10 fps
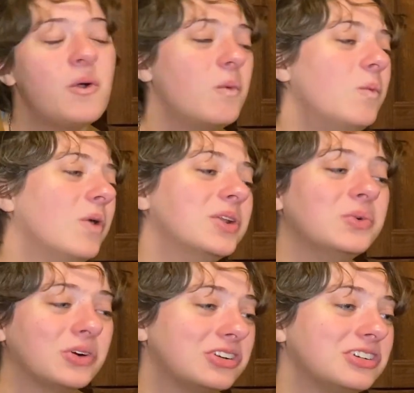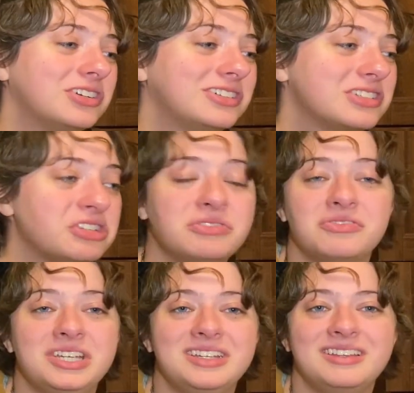what order to
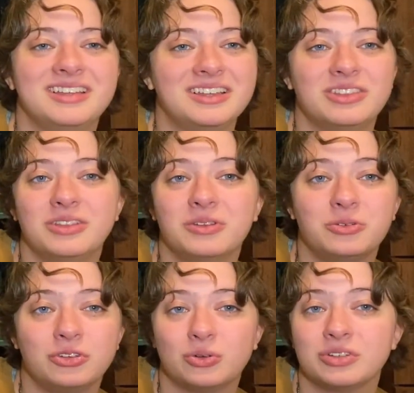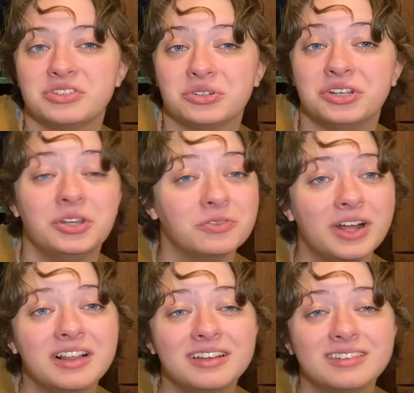read like the little short story
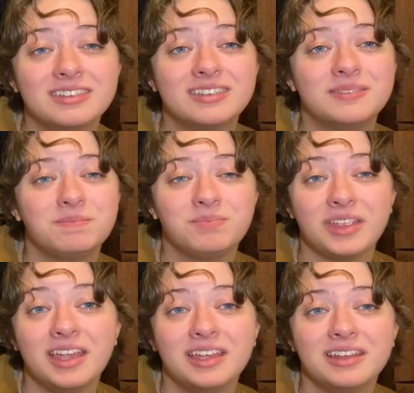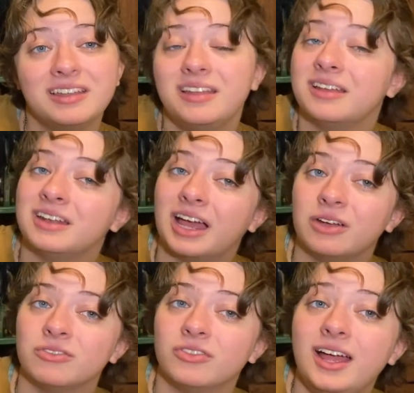novellas in, and
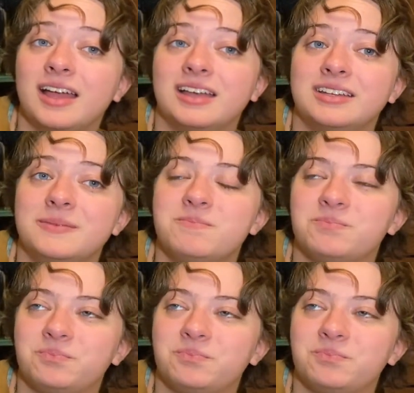I read,